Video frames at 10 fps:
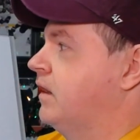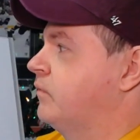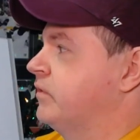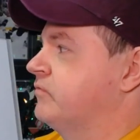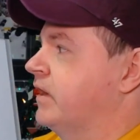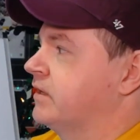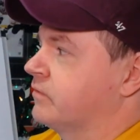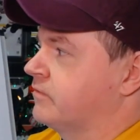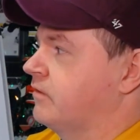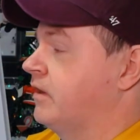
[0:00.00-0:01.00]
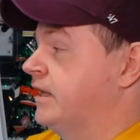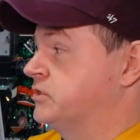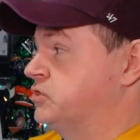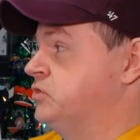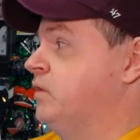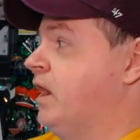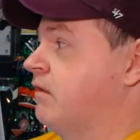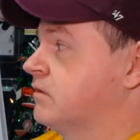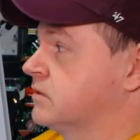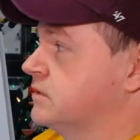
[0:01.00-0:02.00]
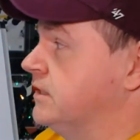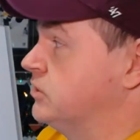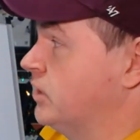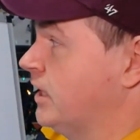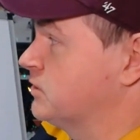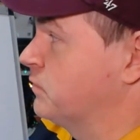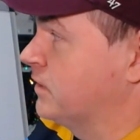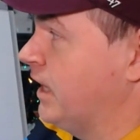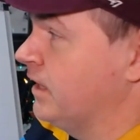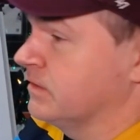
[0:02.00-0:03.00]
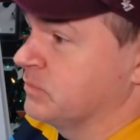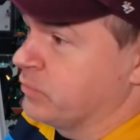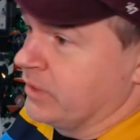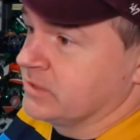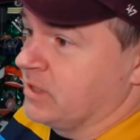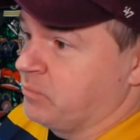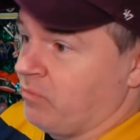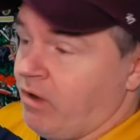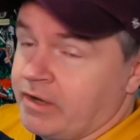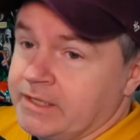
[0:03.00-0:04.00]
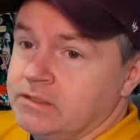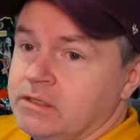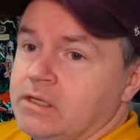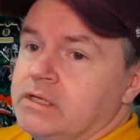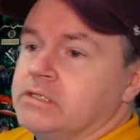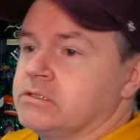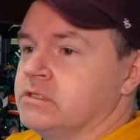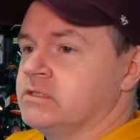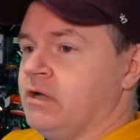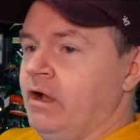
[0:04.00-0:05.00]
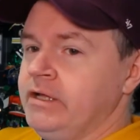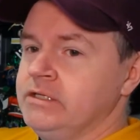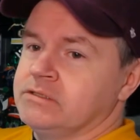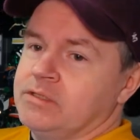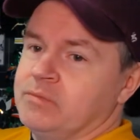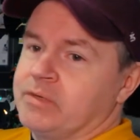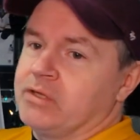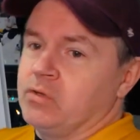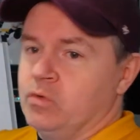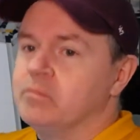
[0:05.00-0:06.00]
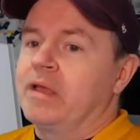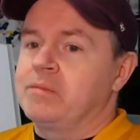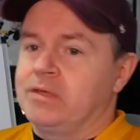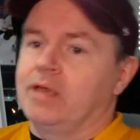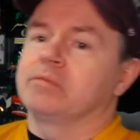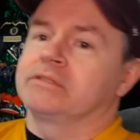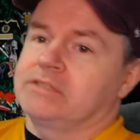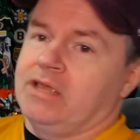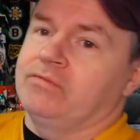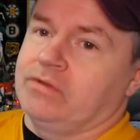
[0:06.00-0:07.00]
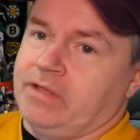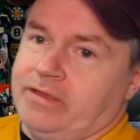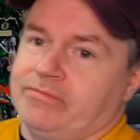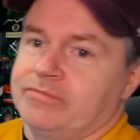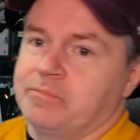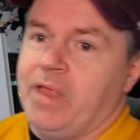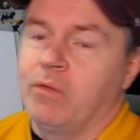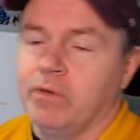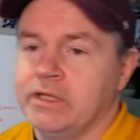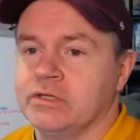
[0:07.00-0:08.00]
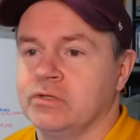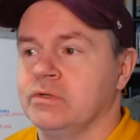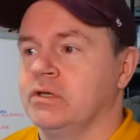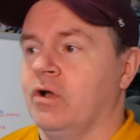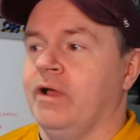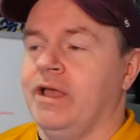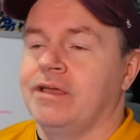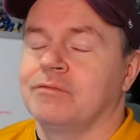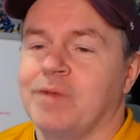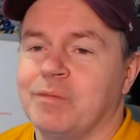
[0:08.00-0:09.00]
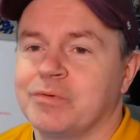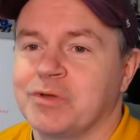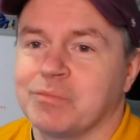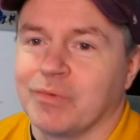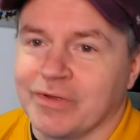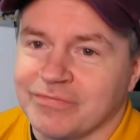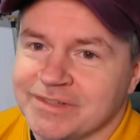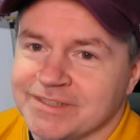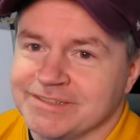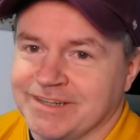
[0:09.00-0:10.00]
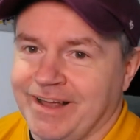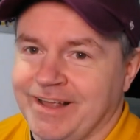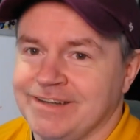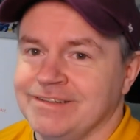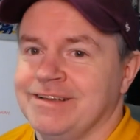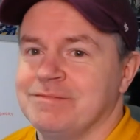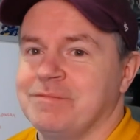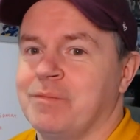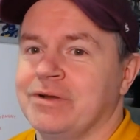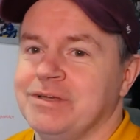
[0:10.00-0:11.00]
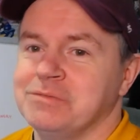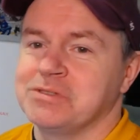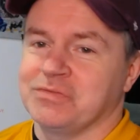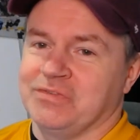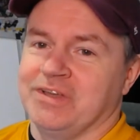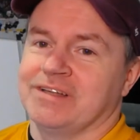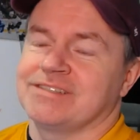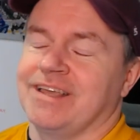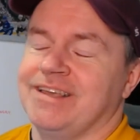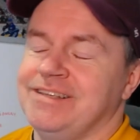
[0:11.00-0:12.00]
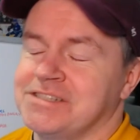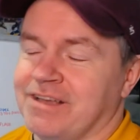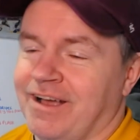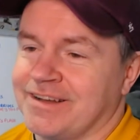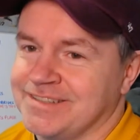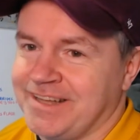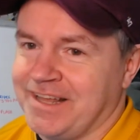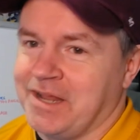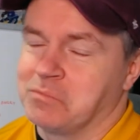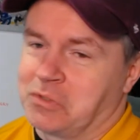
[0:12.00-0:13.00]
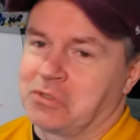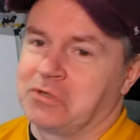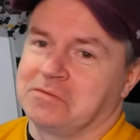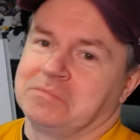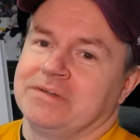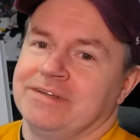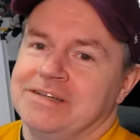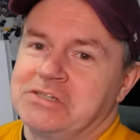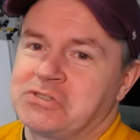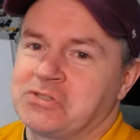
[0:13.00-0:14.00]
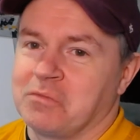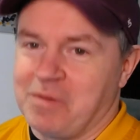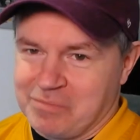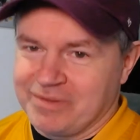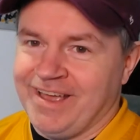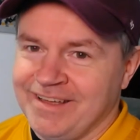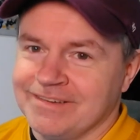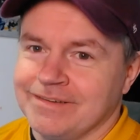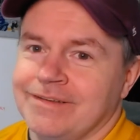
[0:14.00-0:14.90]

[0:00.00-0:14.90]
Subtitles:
We find out Thawne has 2 hours. He chats with Caitlin, brings up Ronnie. So you're talking to somebody who may be able to save your life. And what do? You go, hey, remember your boyfriend that died? Remember, he was your fiance. He sucked, and I murdered him. So remember that?